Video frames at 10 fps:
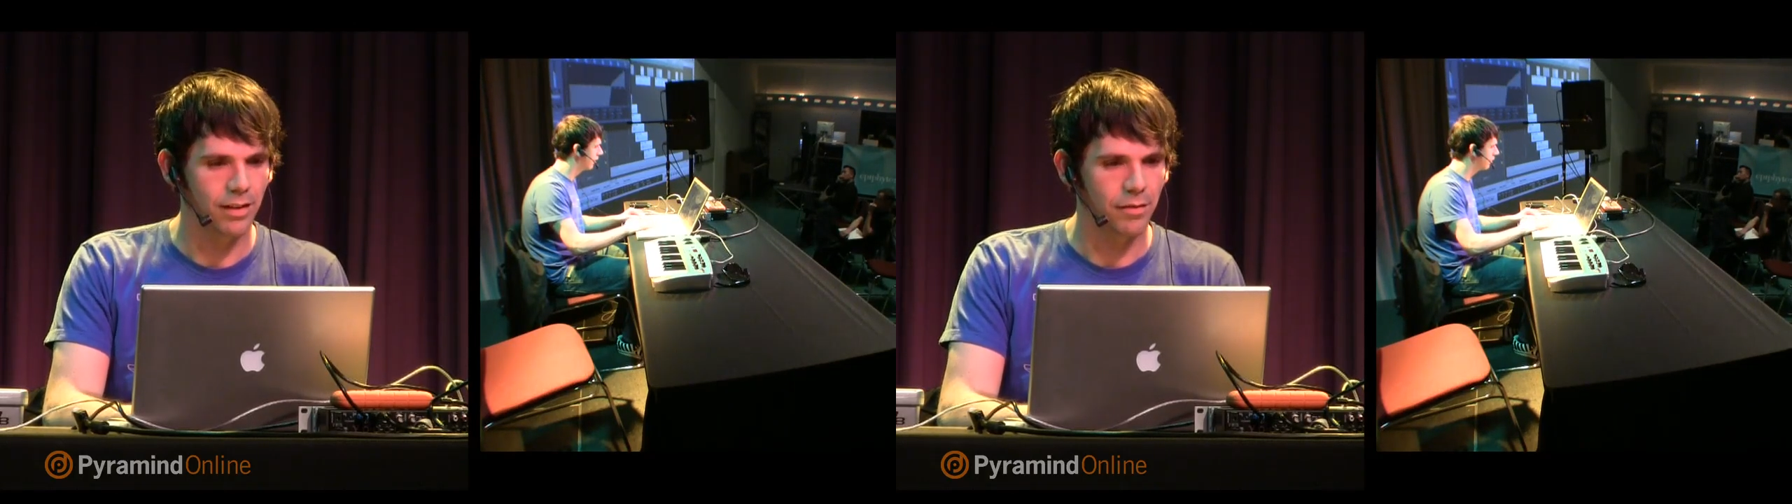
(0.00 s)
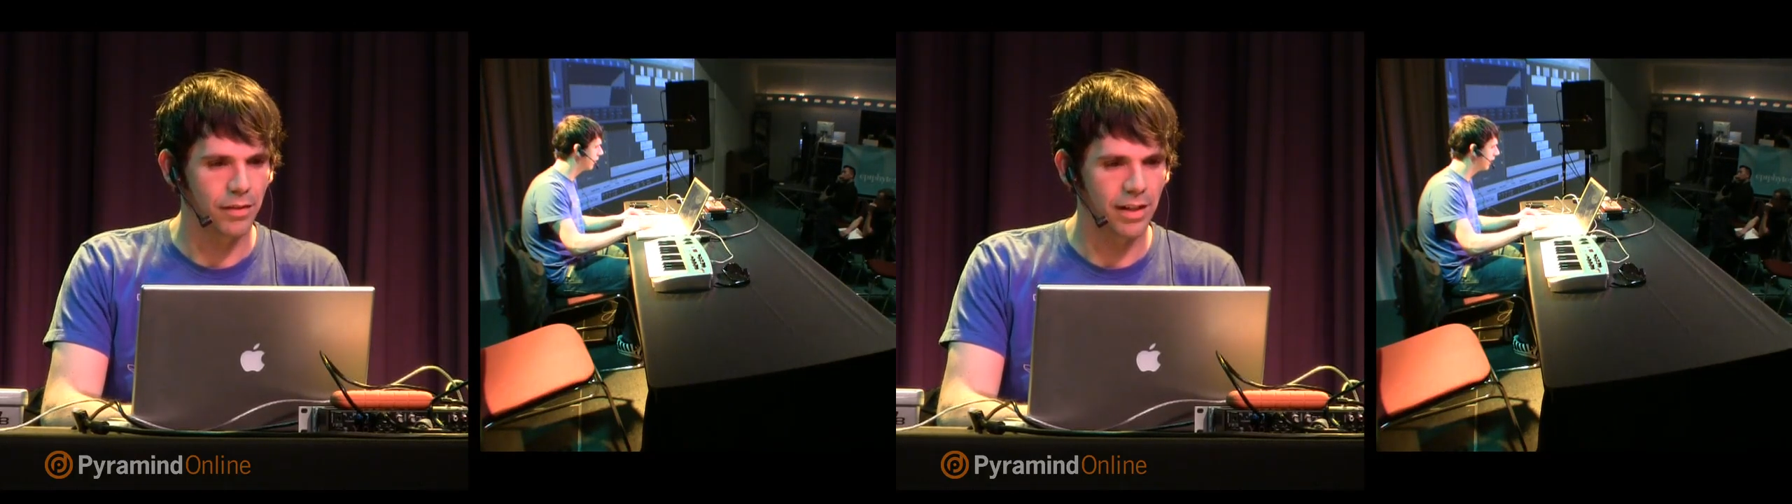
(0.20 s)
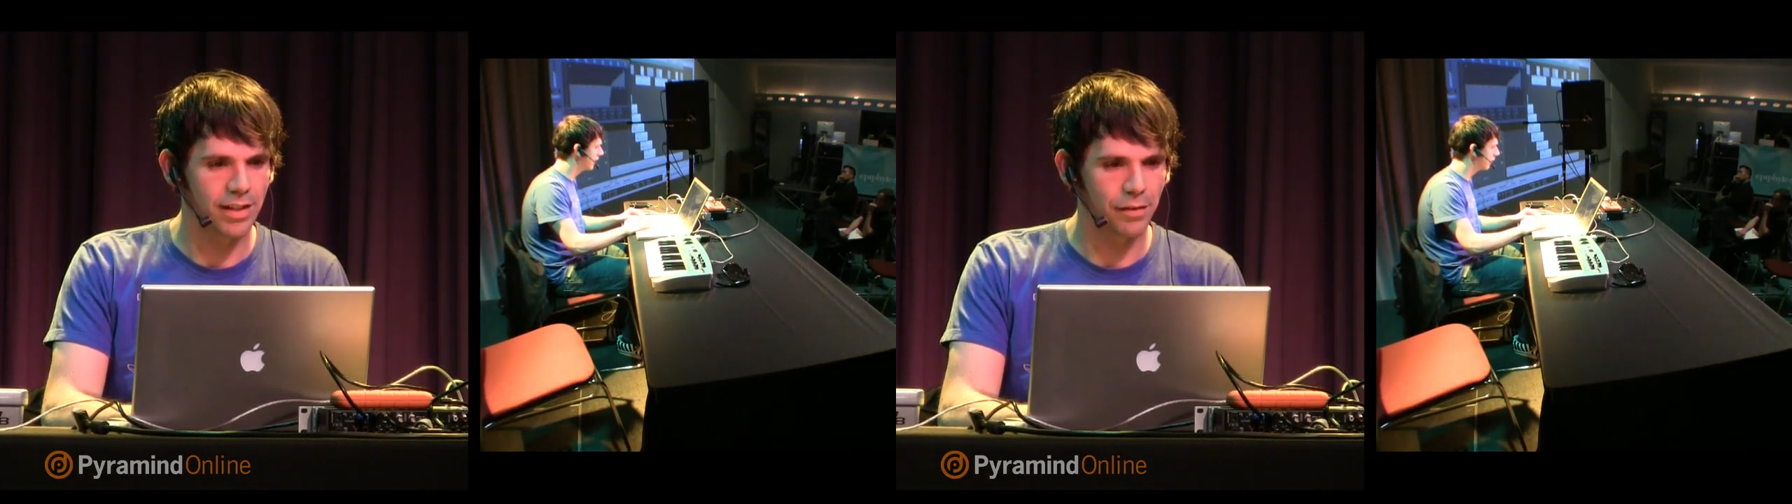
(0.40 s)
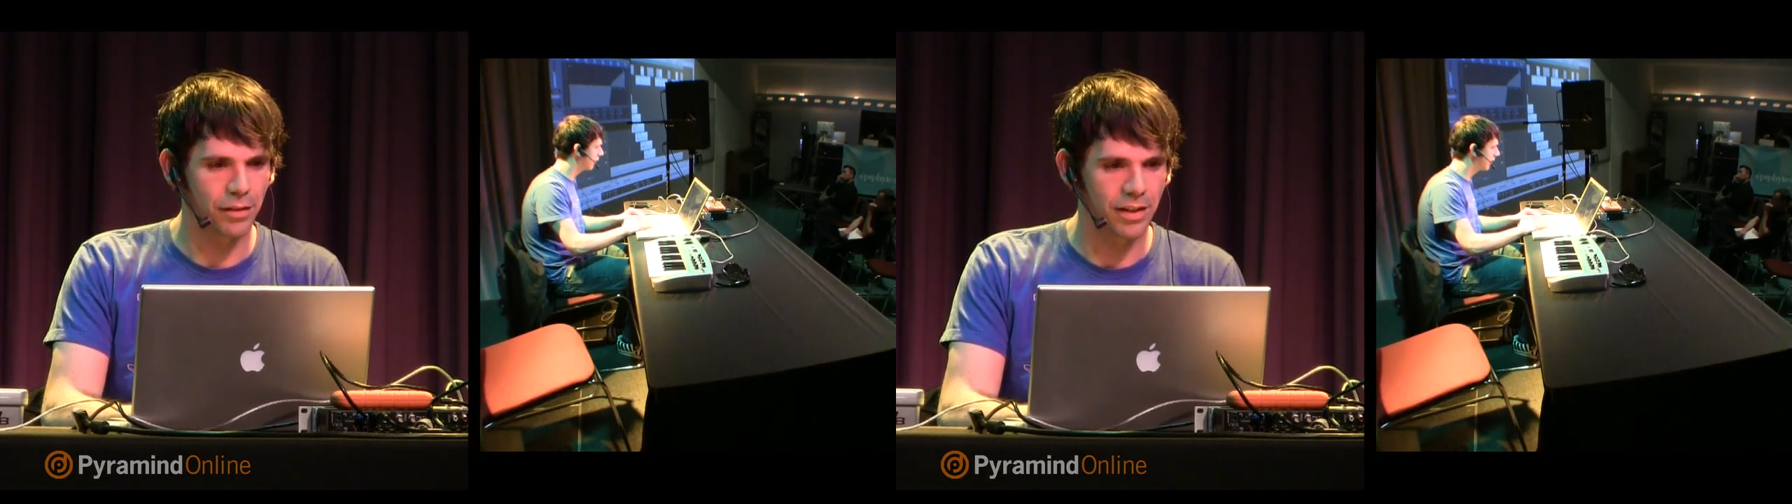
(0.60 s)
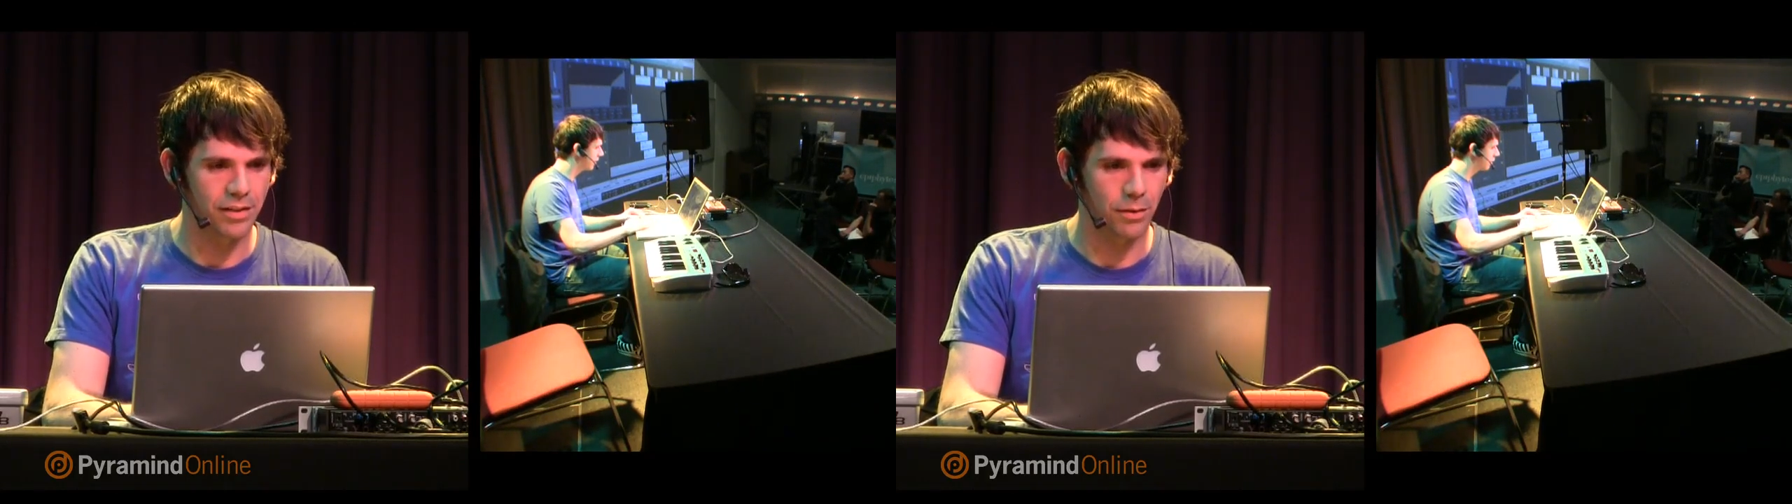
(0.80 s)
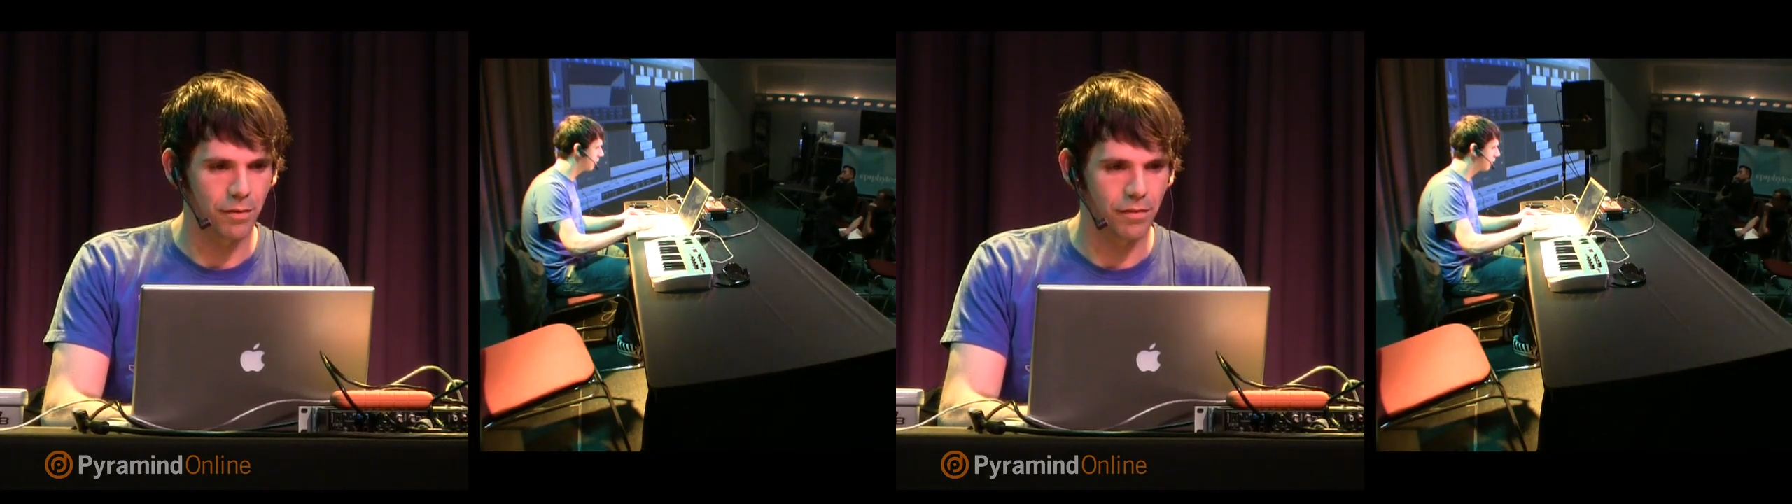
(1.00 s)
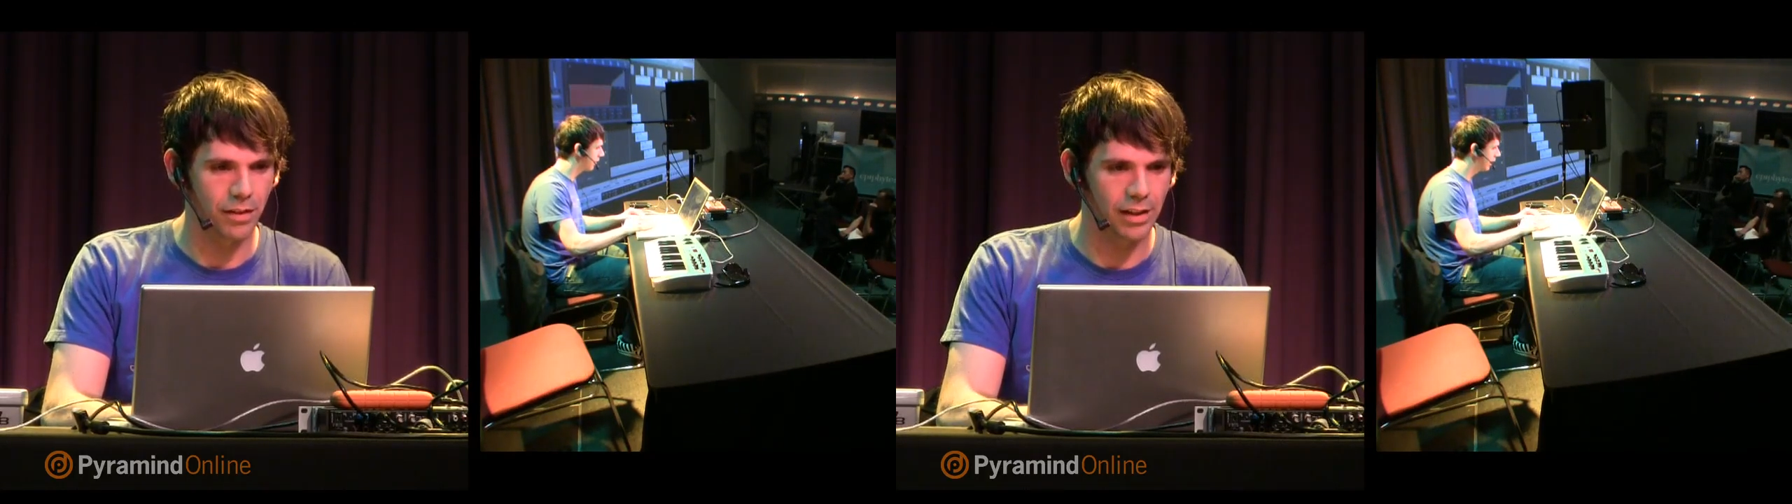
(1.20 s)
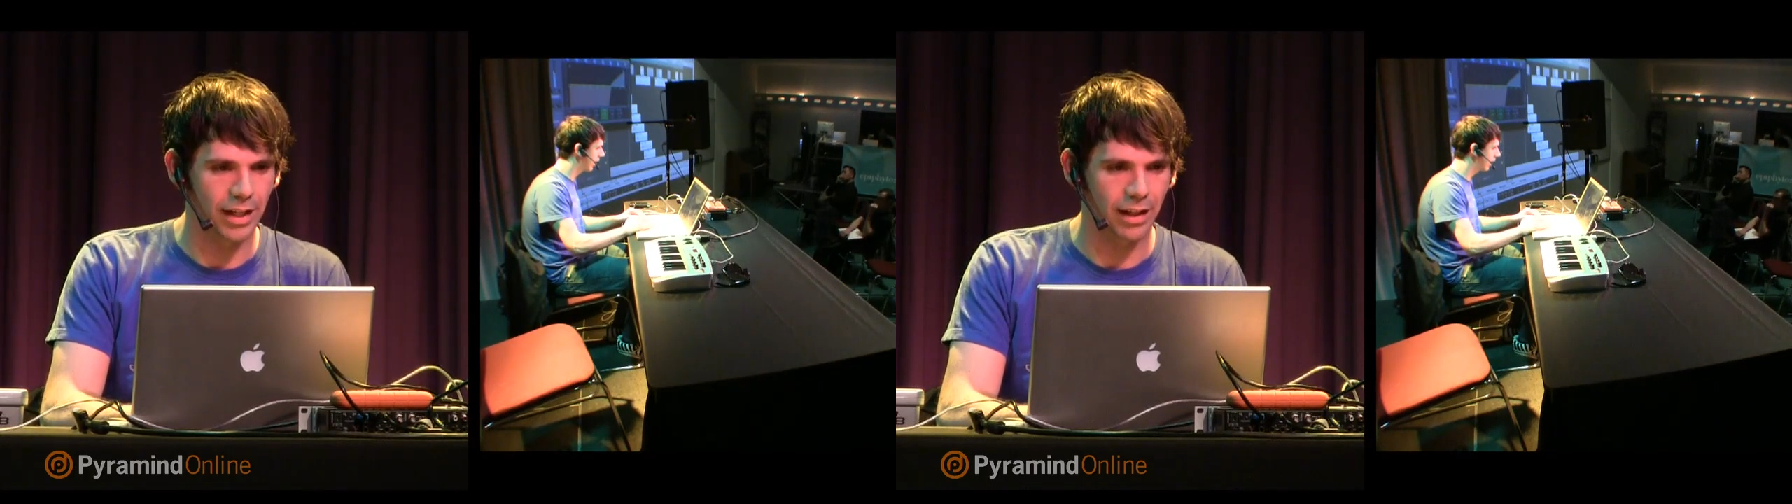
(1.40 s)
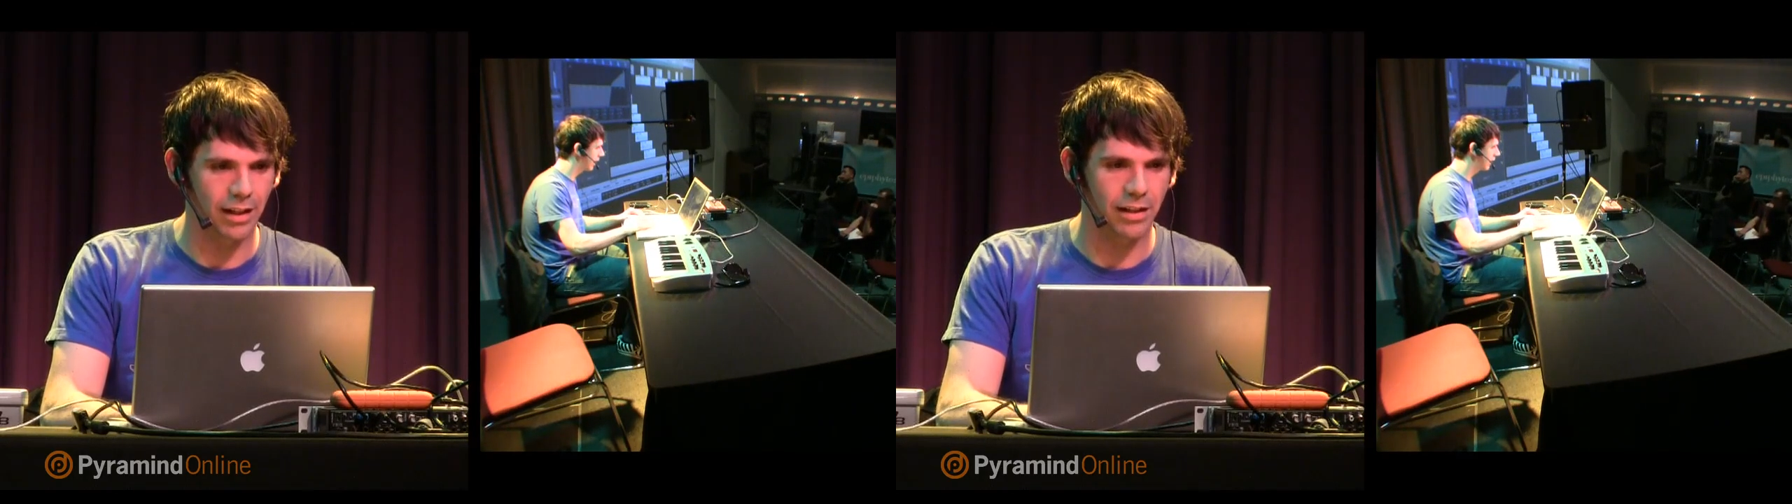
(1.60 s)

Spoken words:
Very different sort of like